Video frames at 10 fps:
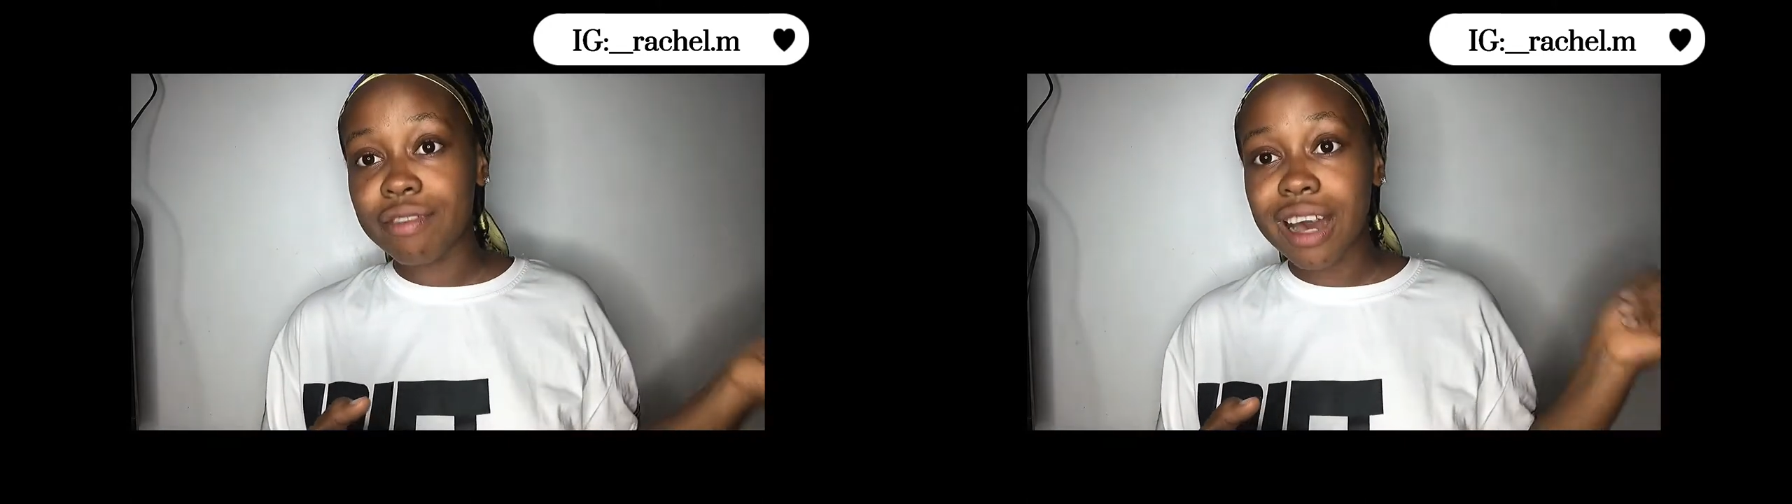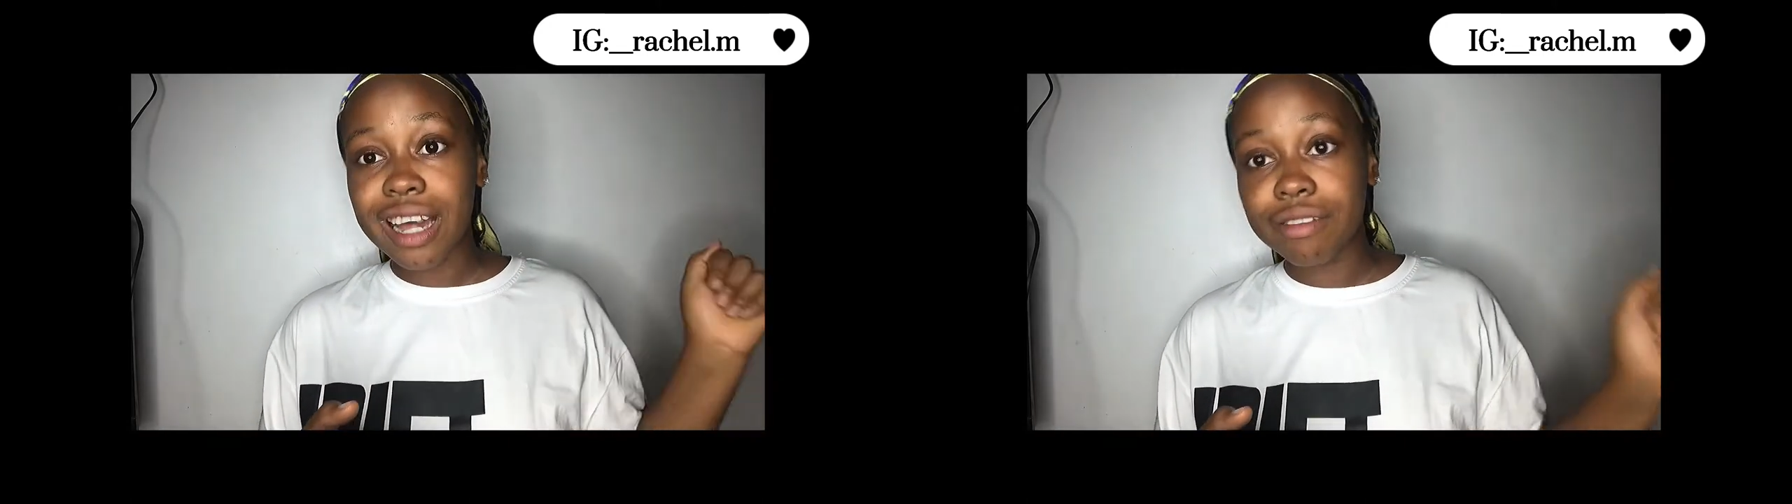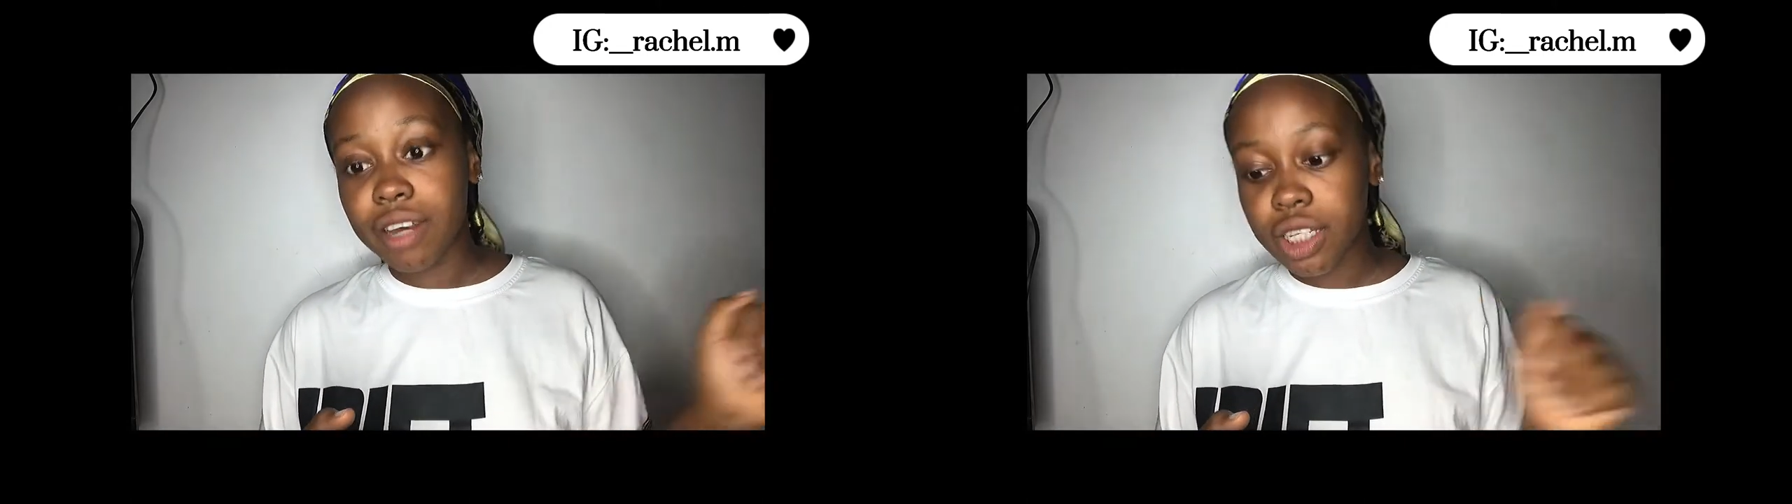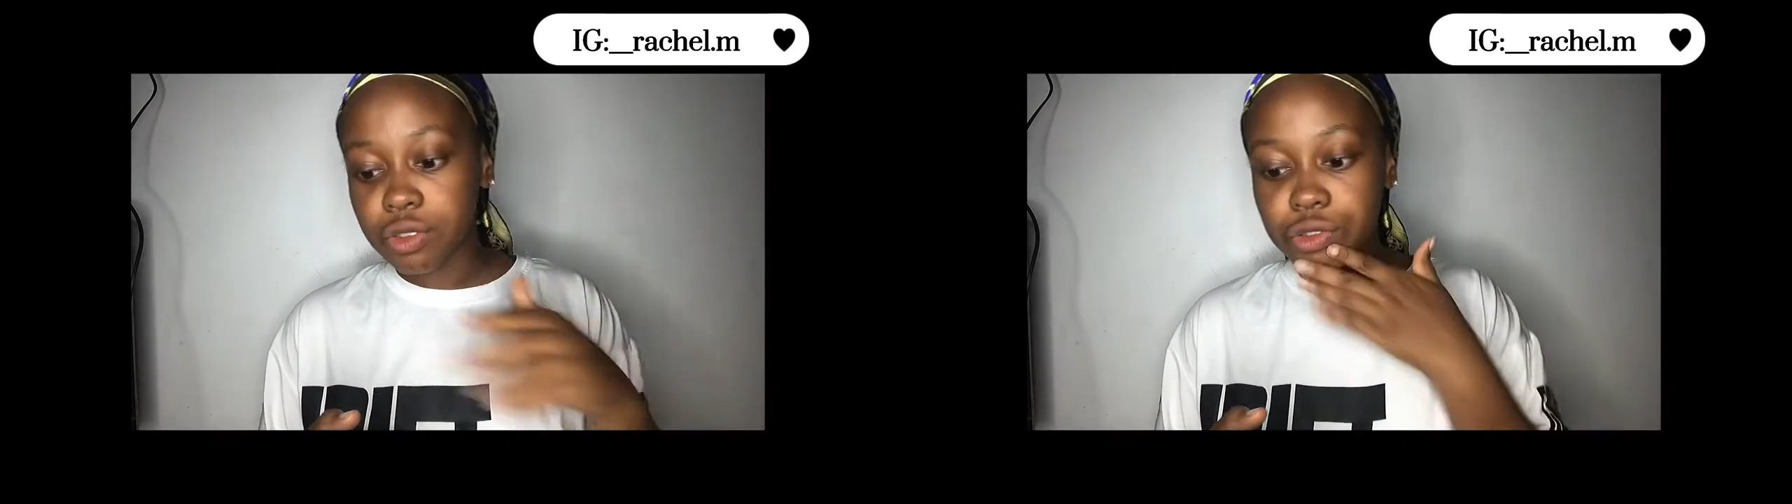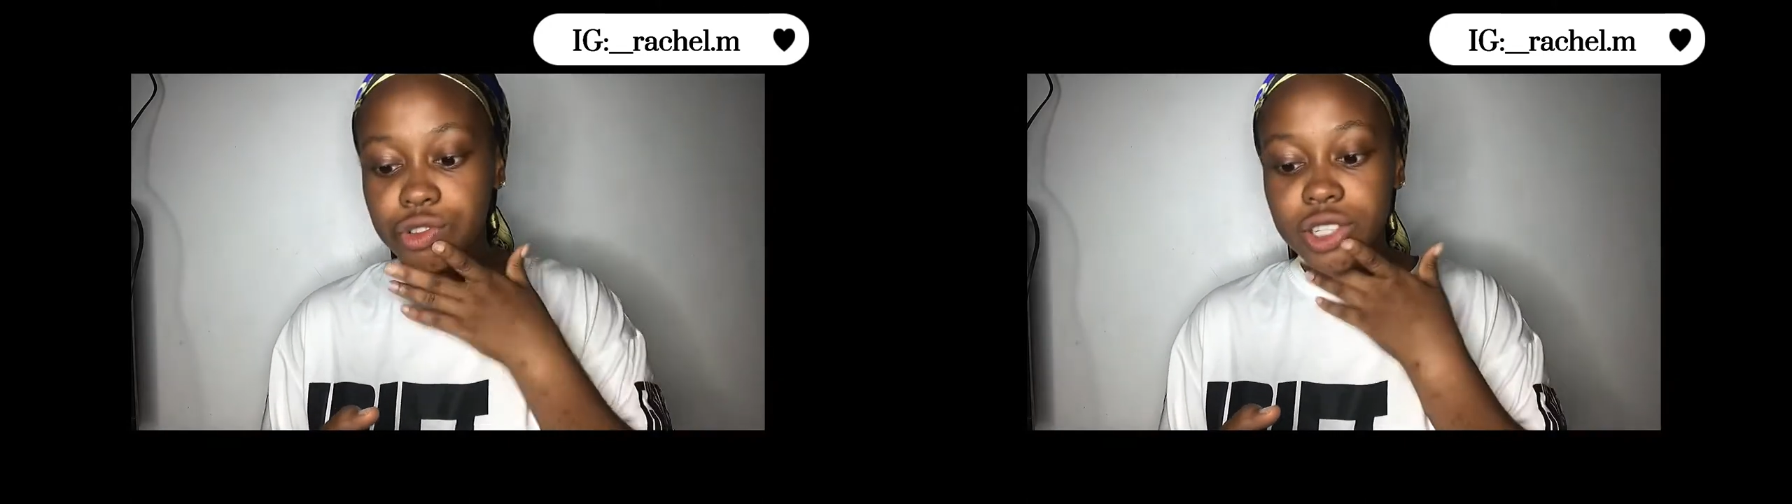advice for
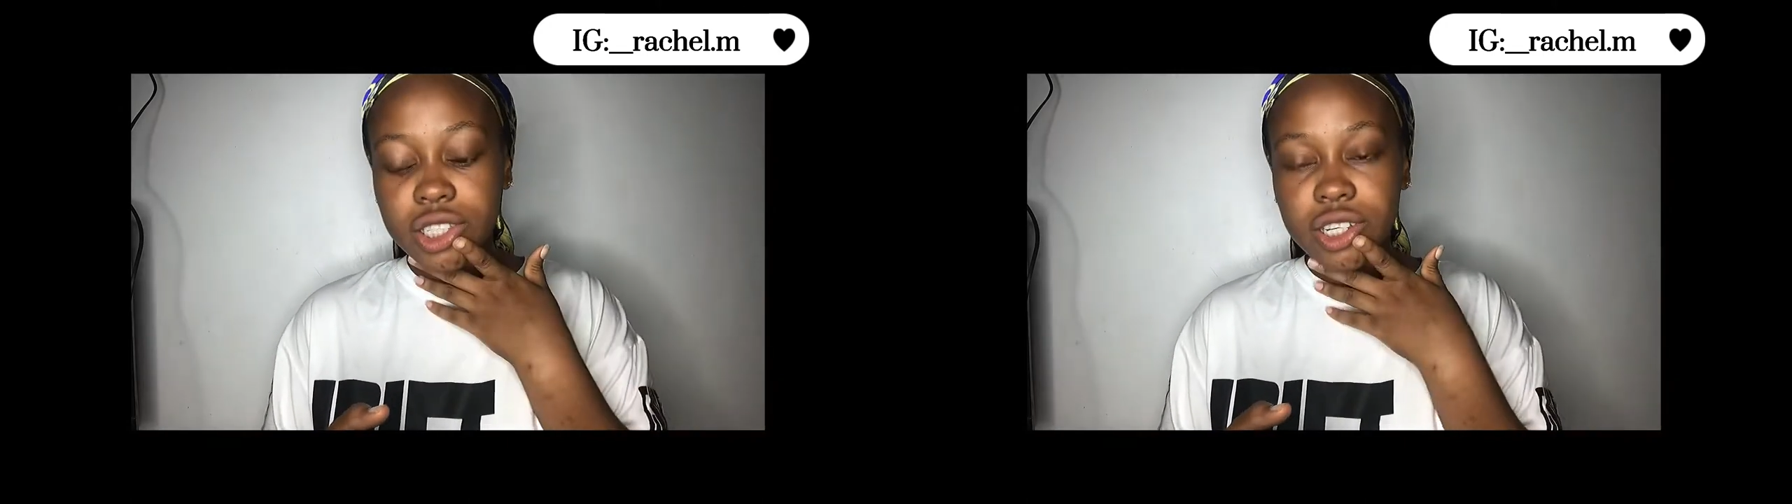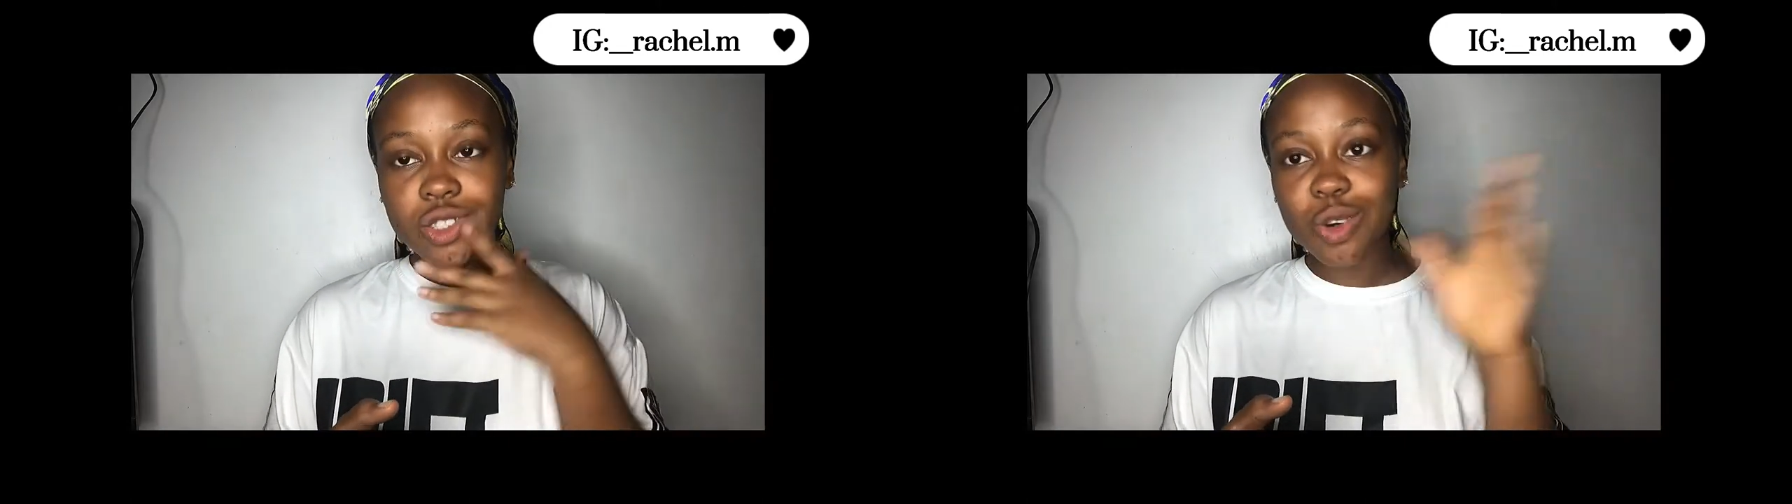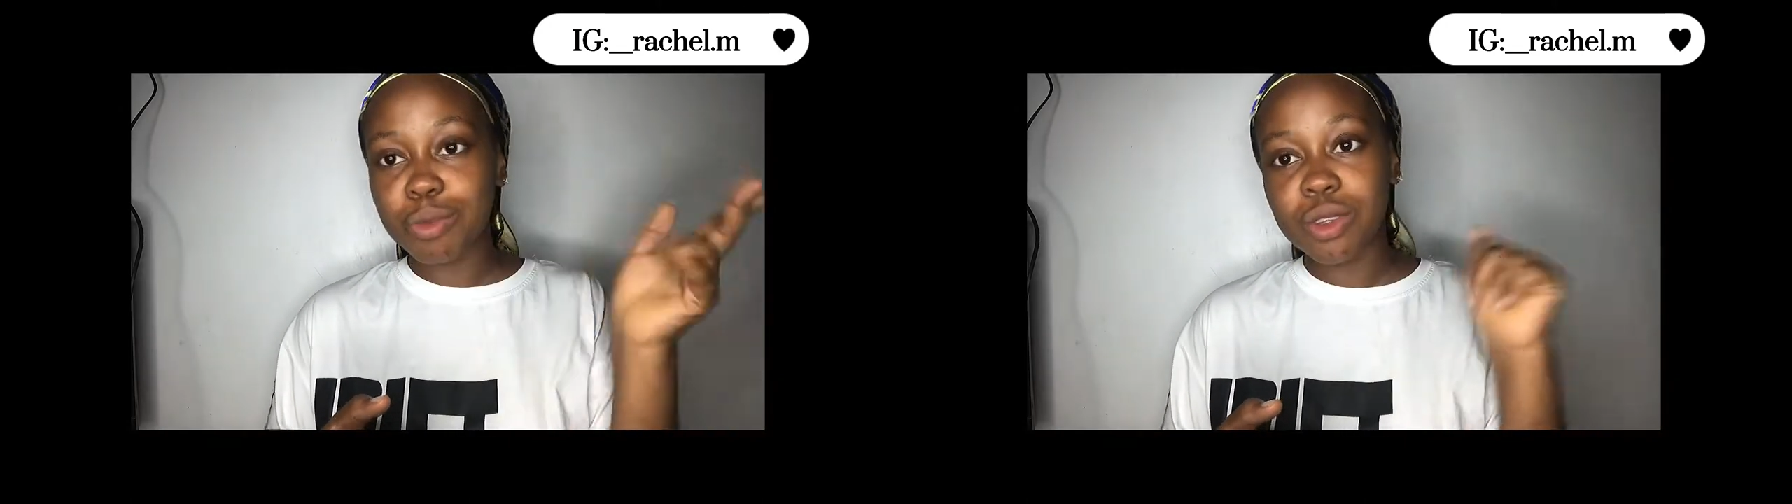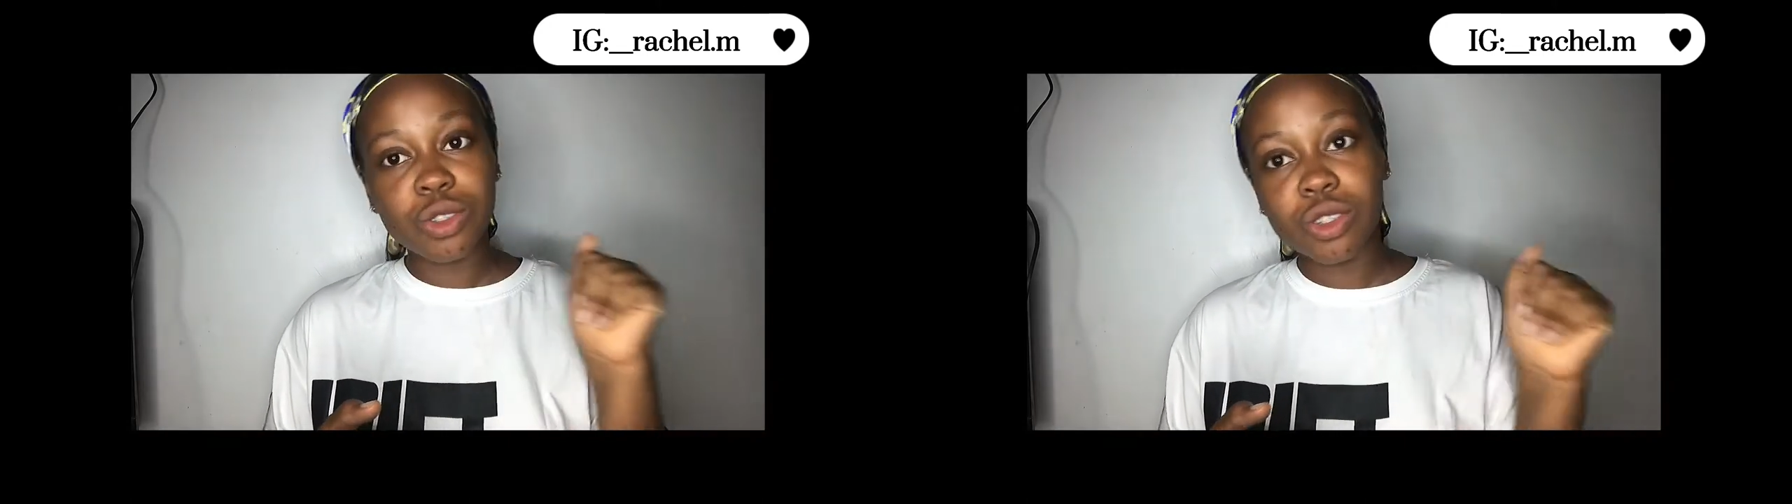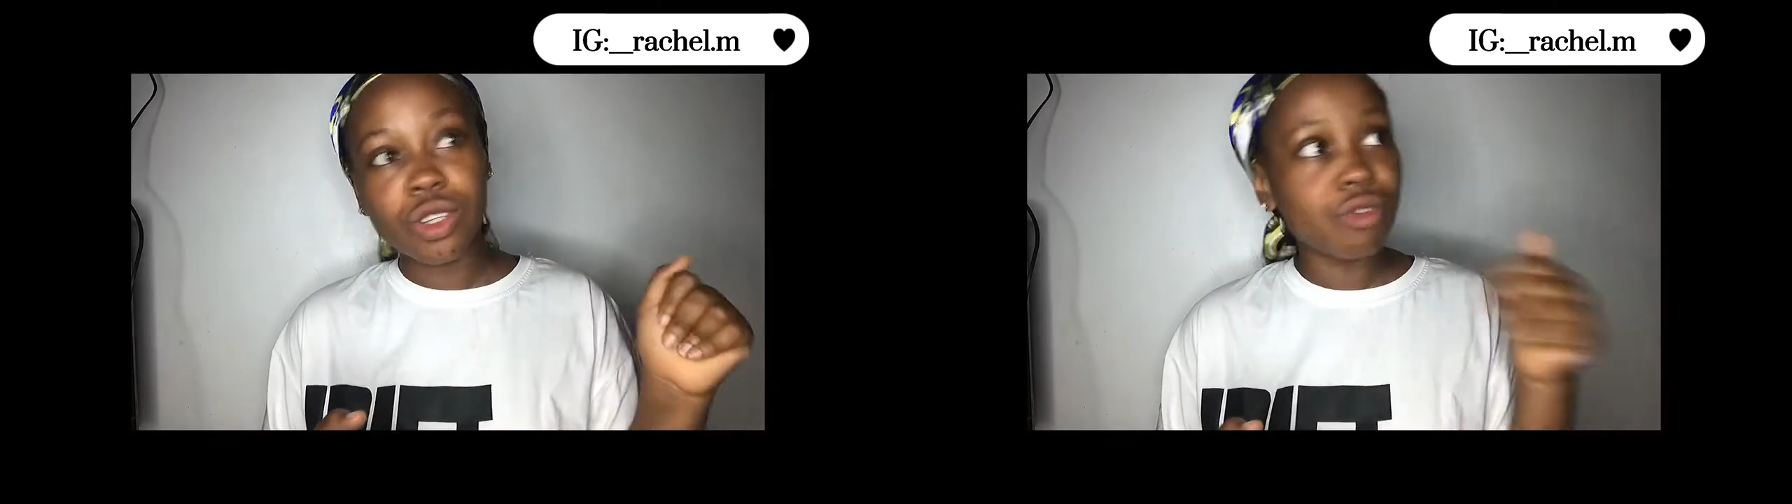freshers coming into
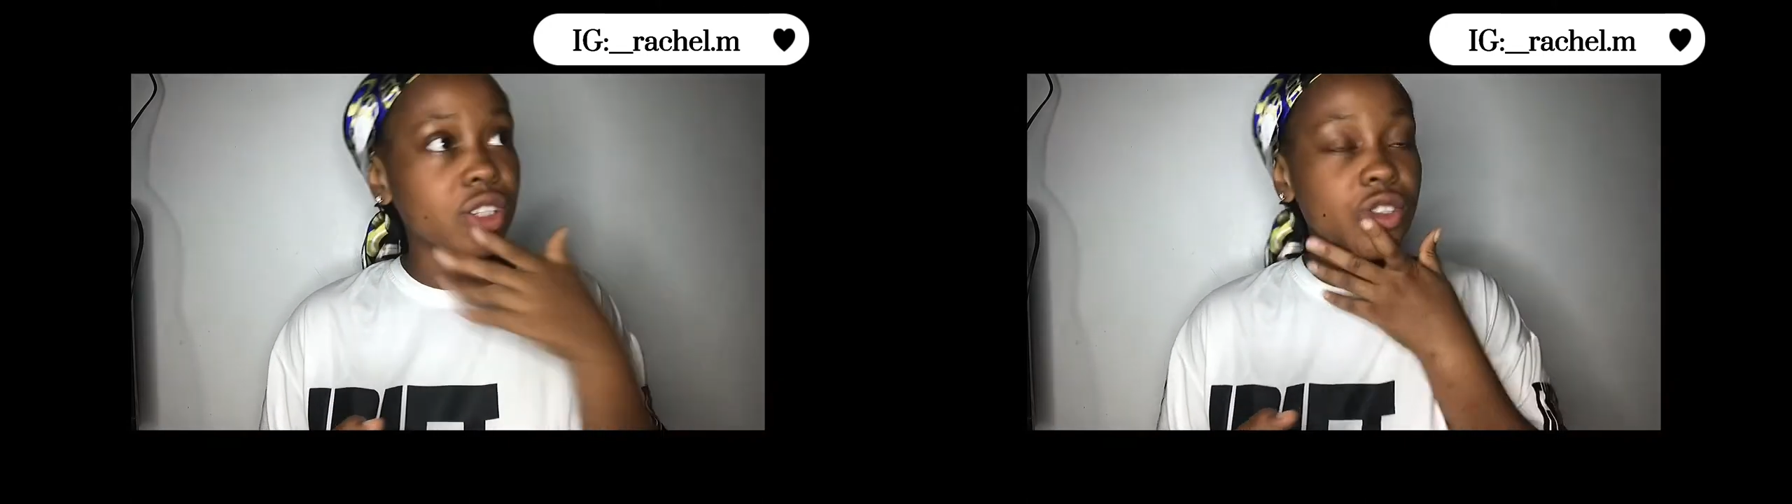the University